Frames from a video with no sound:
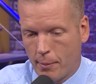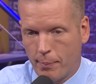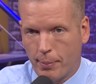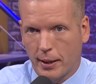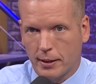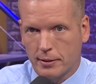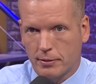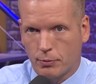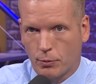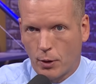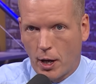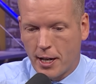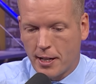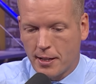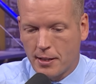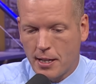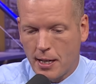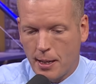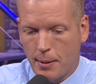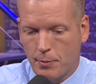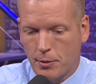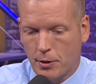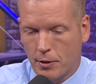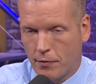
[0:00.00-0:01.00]
best running
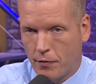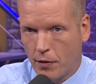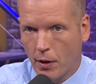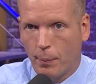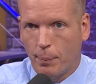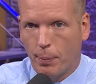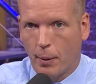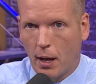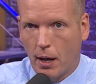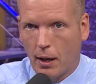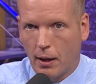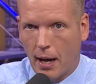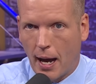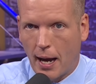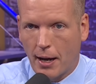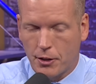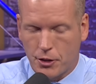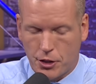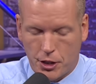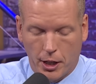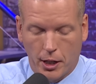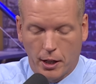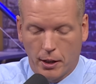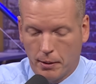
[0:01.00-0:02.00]
teams in football
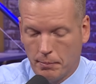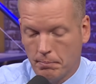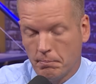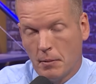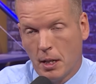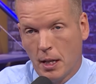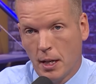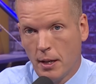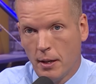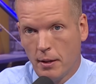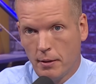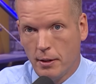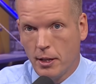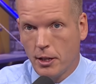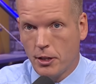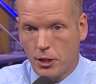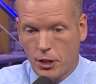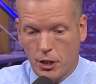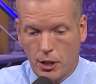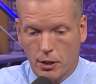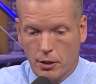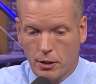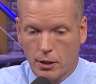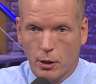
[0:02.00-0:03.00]
last year and this
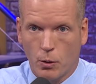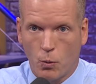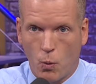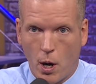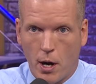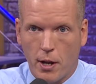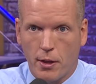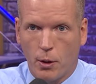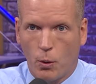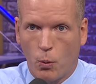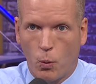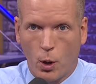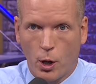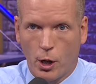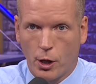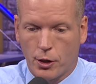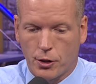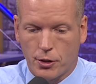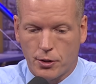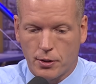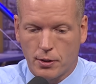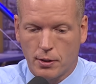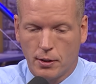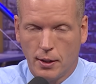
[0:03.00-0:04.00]
year they're one of the
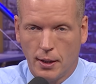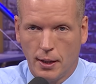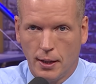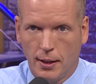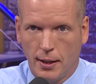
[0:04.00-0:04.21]
worst.